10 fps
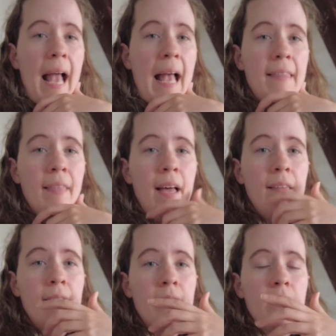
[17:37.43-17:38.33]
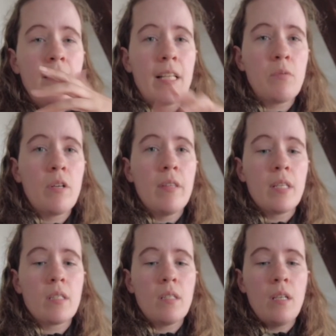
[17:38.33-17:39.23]
And then that's where
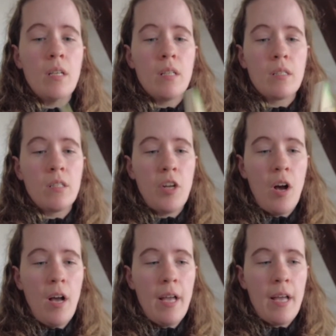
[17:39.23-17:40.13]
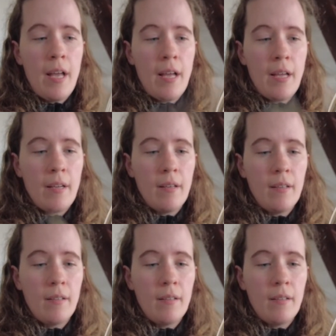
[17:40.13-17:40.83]
this is not I